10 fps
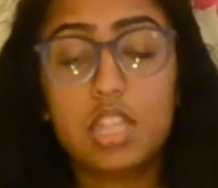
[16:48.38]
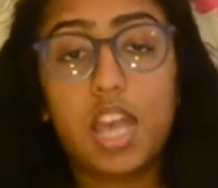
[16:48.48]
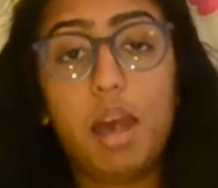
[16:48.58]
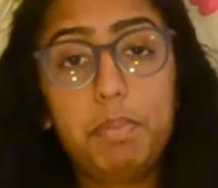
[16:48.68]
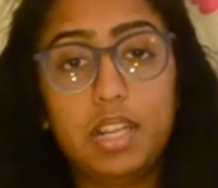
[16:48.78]

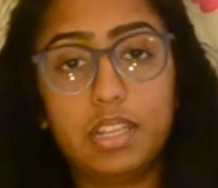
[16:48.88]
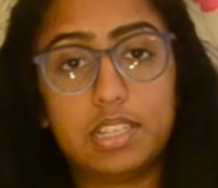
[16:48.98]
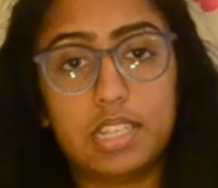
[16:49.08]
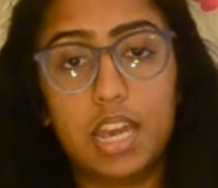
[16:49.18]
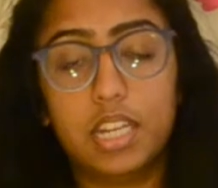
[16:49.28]
That being
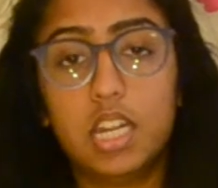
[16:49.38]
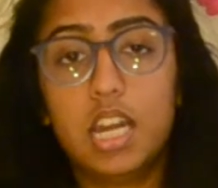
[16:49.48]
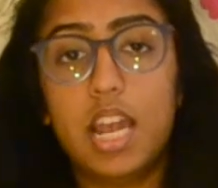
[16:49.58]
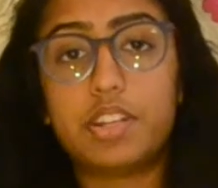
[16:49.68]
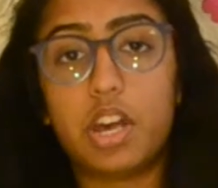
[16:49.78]
said,
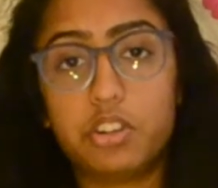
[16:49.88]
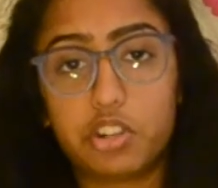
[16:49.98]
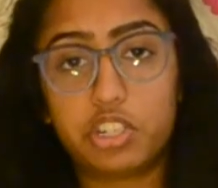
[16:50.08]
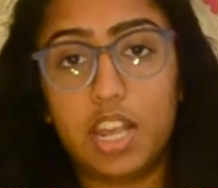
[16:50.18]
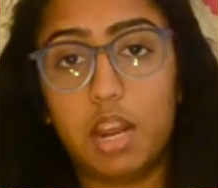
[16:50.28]
it's
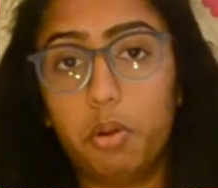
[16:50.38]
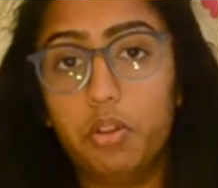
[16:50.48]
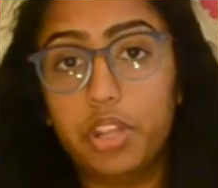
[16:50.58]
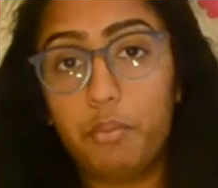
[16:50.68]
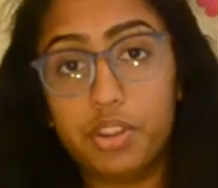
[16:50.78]
understandable
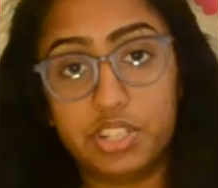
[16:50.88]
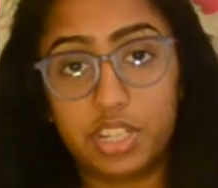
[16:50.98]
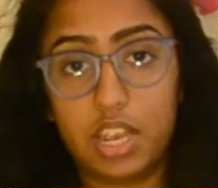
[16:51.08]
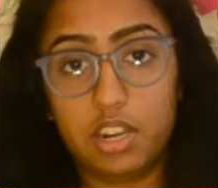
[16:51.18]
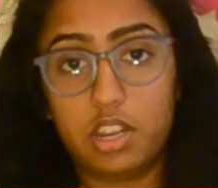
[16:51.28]
that once
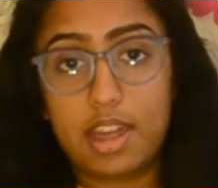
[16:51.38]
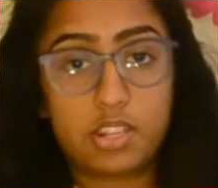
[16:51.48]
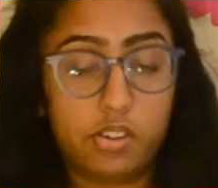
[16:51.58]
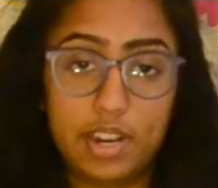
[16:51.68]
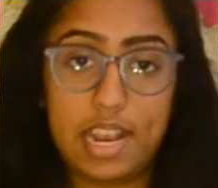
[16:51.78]
again,
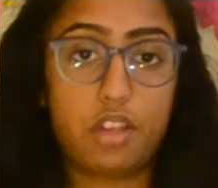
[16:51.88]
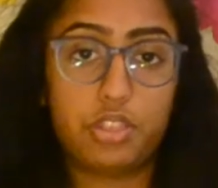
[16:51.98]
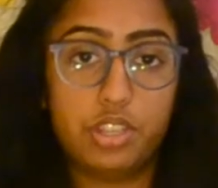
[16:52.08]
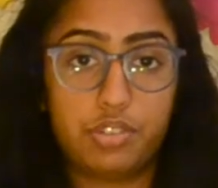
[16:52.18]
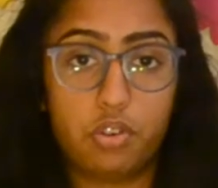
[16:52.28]
starting out
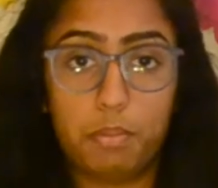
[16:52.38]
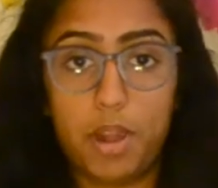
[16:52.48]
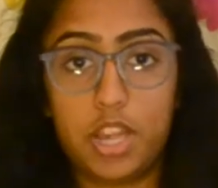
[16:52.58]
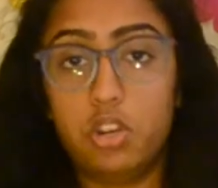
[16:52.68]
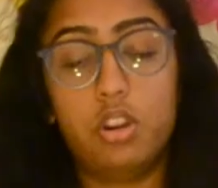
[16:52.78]
this
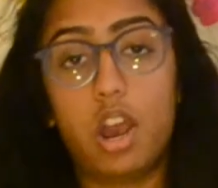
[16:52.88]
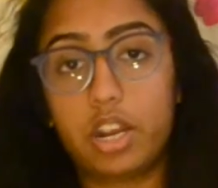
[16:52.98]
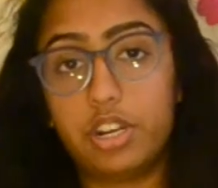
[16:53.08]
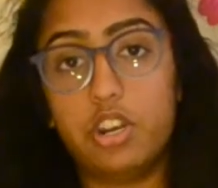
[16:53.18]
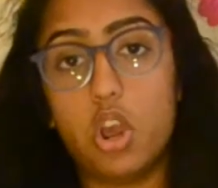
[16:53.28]
format, you're not
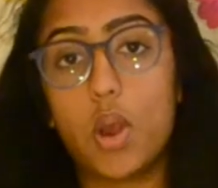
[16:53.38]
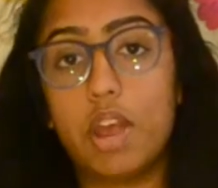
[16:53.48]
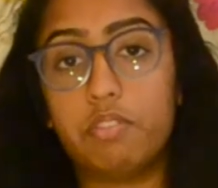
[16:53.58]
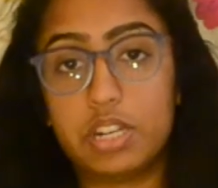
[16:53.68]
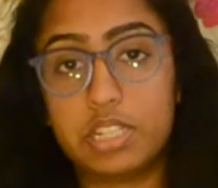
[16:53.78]
going to know
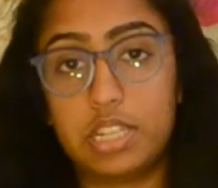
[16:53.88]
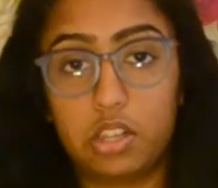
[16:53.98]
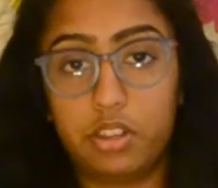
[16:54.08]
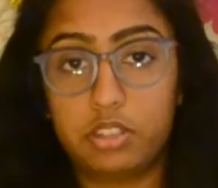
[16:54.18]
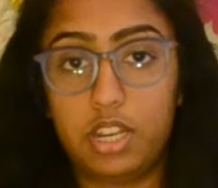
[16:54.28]
every
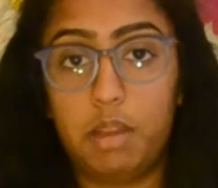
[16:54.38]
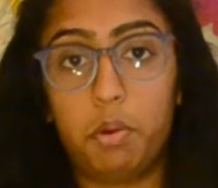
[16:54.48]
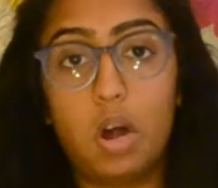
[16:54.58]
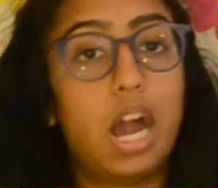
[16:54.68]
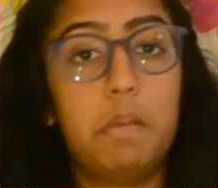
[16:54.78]
single
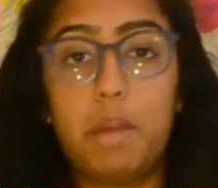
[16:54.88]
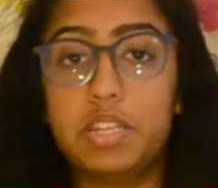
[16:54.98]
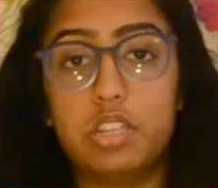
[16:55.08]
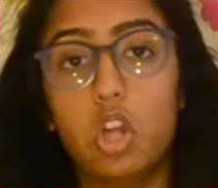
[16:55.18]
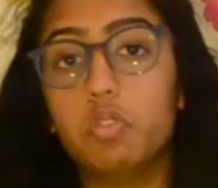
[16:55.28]
example. I
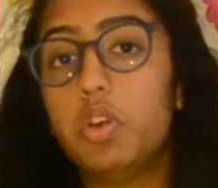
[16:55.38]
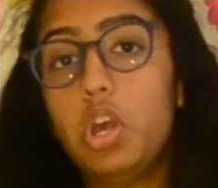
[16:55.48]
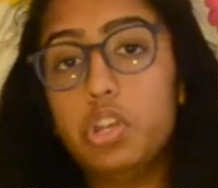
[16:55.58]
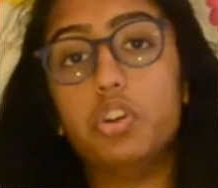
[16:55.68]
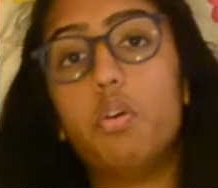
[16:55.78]
myself
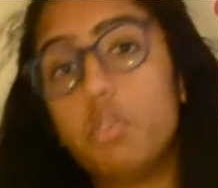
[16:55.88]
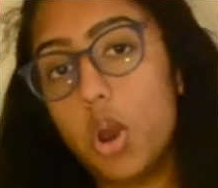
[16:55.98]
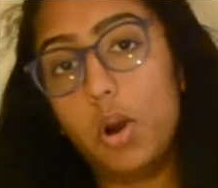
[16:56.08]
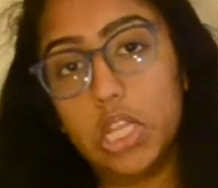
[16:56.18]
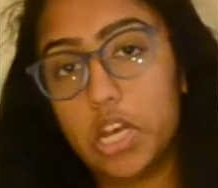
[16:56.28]
don't know
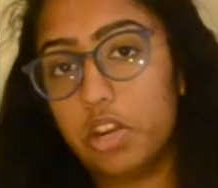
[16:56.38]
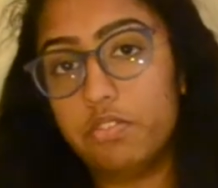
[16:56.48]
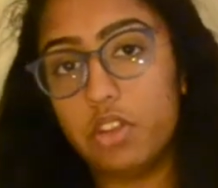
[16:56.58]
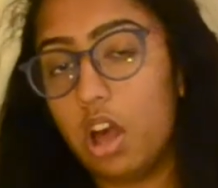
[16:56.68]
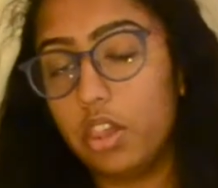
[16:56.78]
a lot
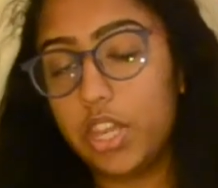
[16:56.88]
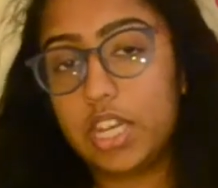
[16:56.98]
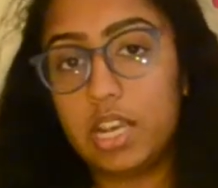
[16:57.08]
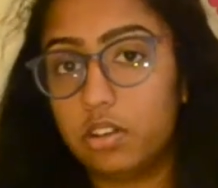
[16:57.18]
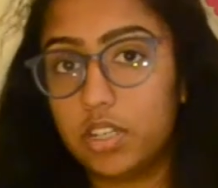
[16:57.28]
of like
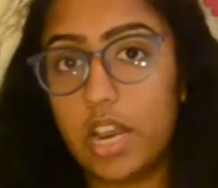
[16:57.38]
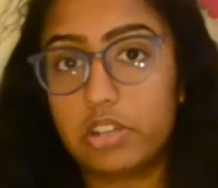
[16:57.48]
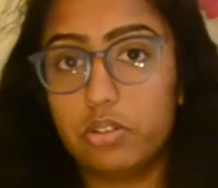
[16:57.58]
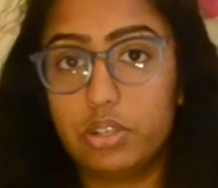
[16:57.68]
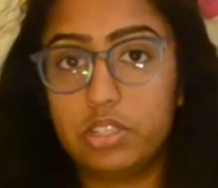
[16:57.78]

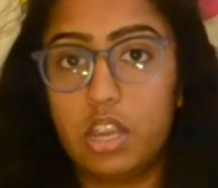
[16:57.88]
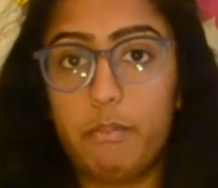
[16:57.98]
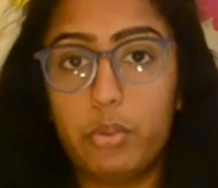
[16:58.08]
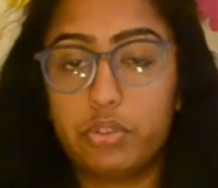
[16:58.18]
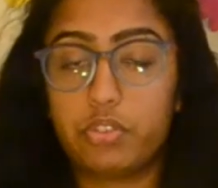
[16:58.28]
international
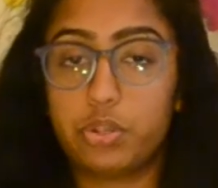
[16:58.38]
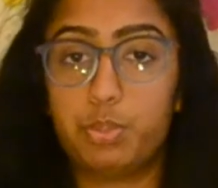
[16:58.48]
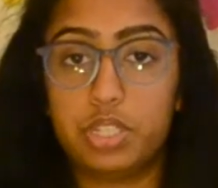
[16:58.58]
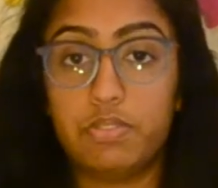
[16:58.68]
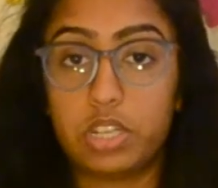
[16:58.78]
examples for
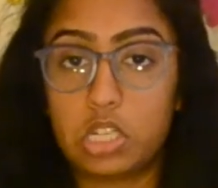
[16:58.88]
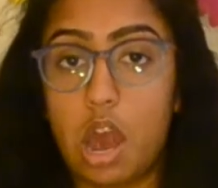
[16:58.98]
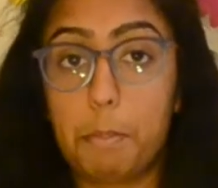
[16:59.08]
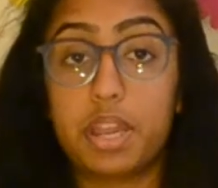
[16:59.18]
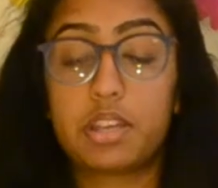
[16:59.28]
specific
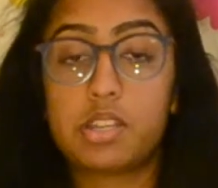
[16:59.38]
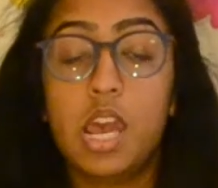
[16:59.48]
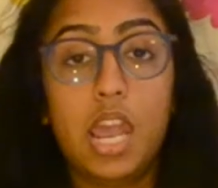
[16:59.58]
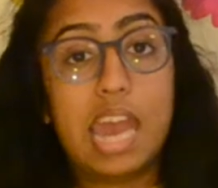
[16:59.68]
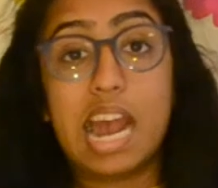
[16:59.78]
topics,
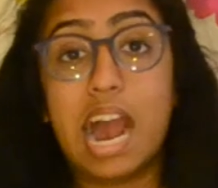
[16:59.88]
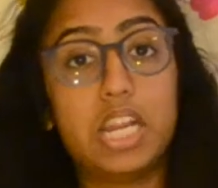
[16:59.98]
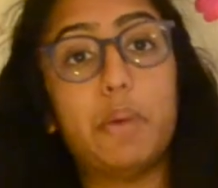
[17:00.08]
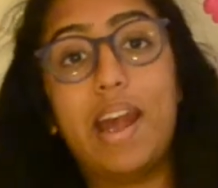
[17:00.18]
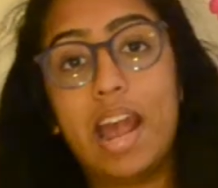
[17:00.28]
and I
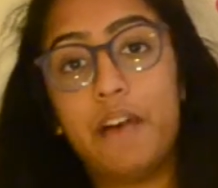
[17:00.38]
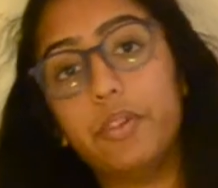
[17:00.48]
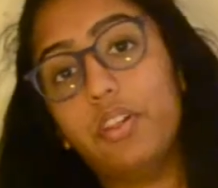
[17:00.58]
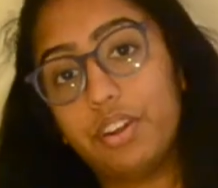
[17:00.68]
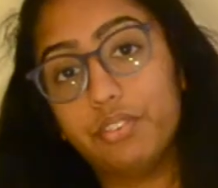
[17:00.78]
know I have a
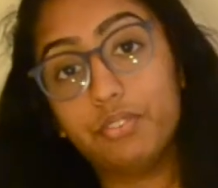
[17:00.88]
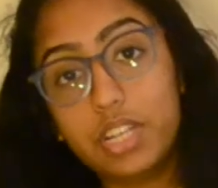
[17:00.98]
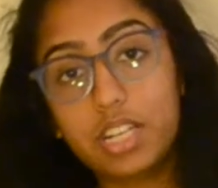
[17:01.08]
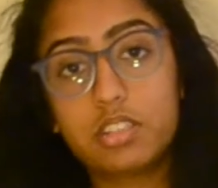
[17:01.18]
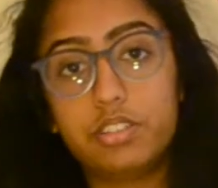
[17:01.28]
lot of
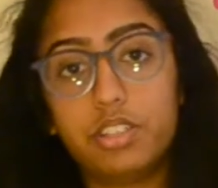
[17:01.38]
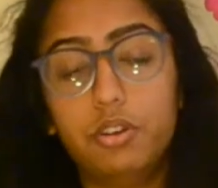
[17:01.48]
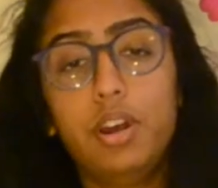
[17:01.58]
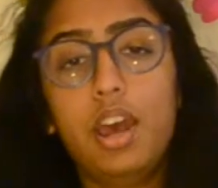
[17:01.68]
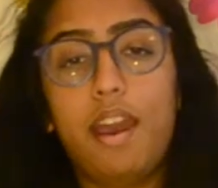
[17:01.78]
reading to do.
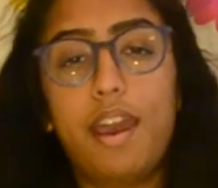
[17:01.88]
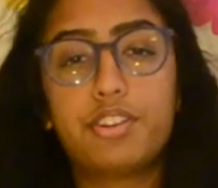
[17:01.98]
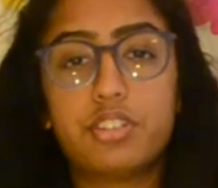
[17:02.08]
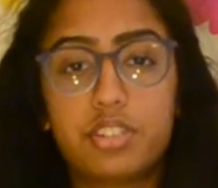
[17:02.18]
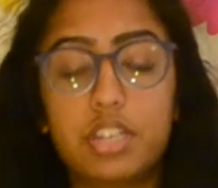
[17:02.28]

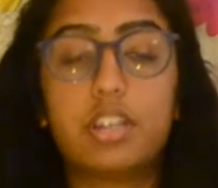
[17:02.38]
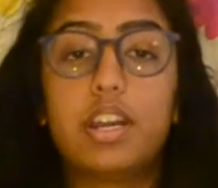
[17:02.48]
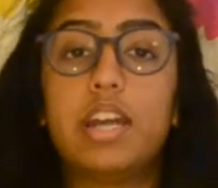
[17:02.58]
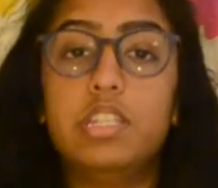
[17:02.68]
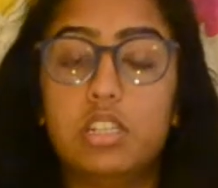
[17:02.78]
That's just a good
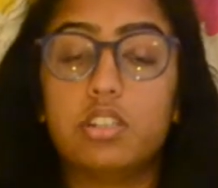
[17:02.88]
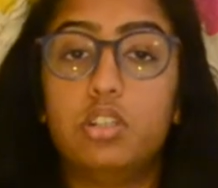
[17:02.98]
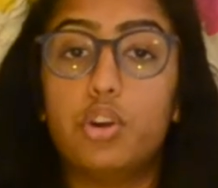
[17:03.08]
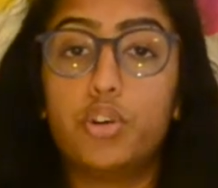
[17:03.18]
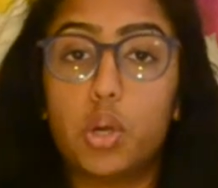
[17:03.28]
idea to
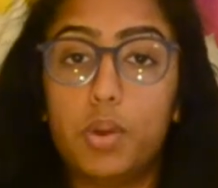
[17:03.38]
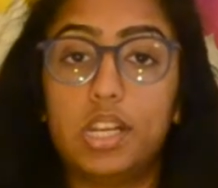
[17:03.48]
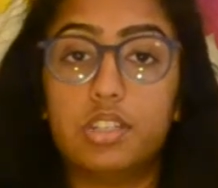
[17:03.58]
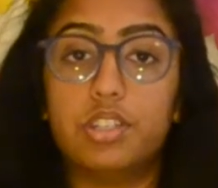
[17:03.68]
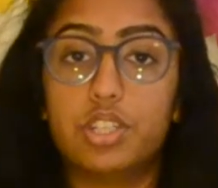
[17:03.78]
know going
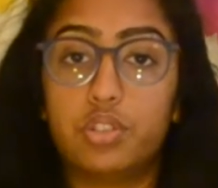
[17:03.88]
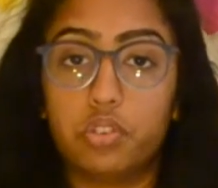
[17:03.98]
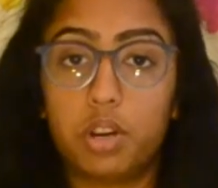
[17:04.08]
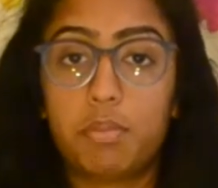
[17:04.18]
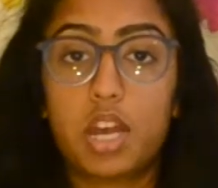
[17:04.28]
into this
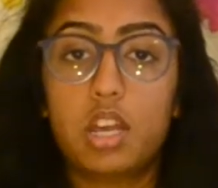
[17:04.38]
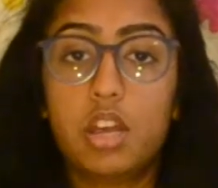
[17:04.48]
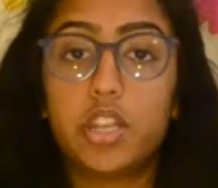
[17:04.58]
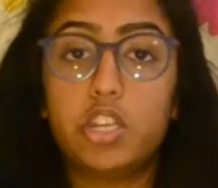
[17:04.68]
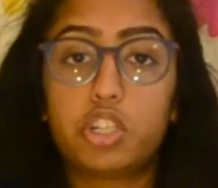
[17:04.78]
format that you